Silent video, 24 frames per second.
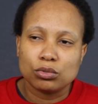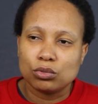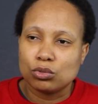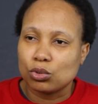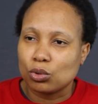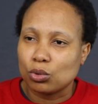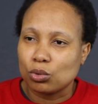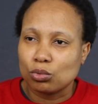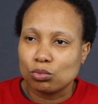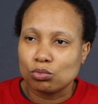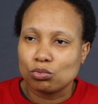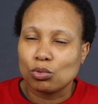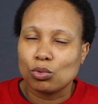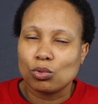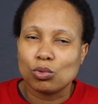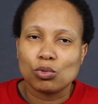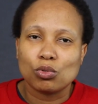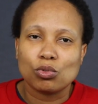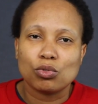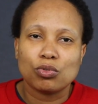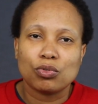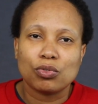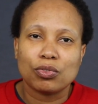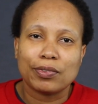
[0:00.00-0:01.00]
drone
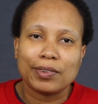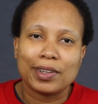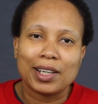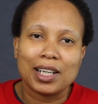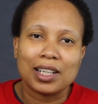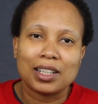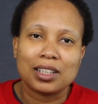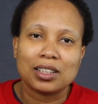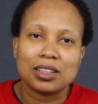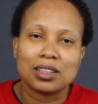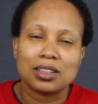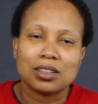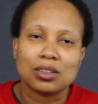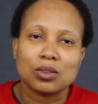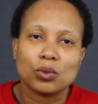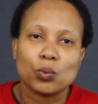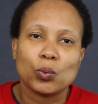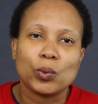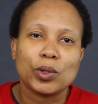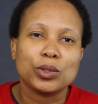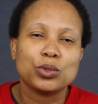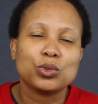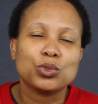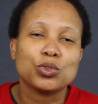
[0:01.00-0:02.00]
or
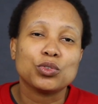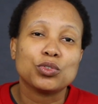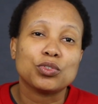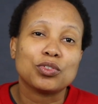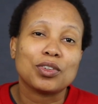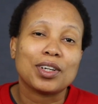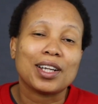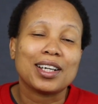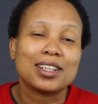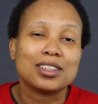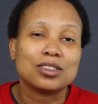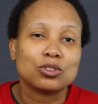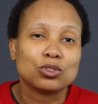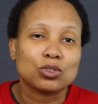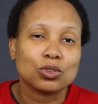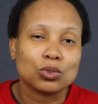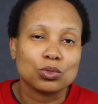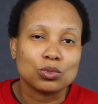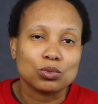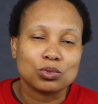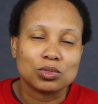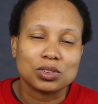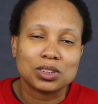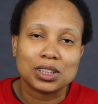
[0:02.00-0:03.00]
where to fly
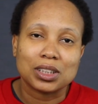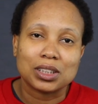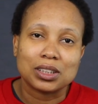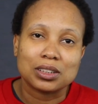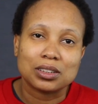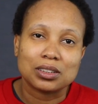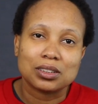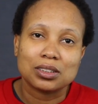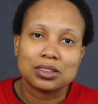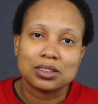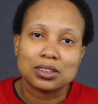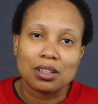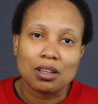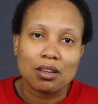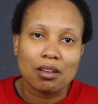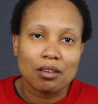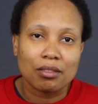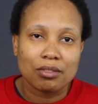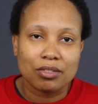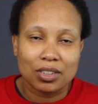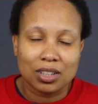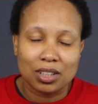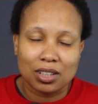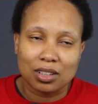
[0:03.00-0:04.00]
drones in South
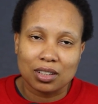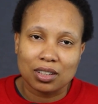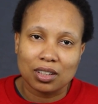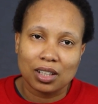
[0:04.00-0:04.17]
Africa,